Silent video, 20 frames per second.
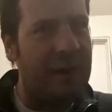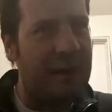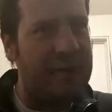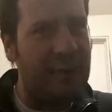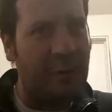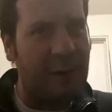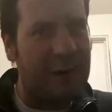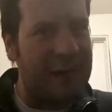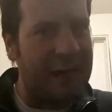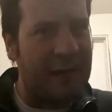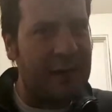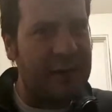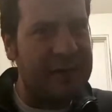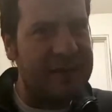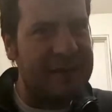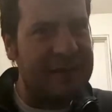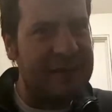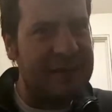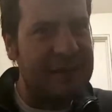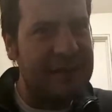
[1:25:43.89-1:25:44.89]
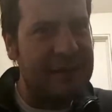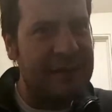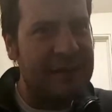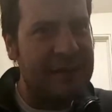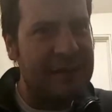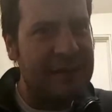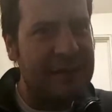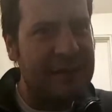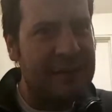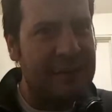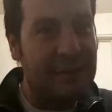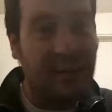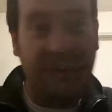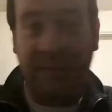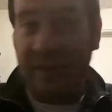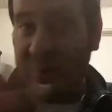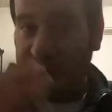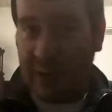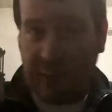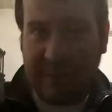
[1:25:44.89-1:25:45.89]
everyone else, but
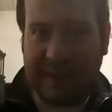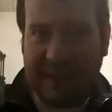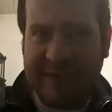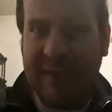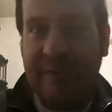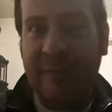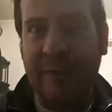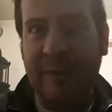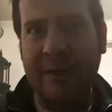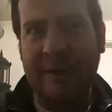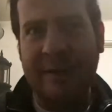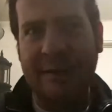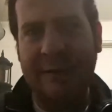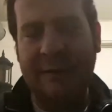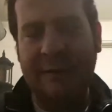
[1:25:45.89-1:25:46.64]
for you it's different.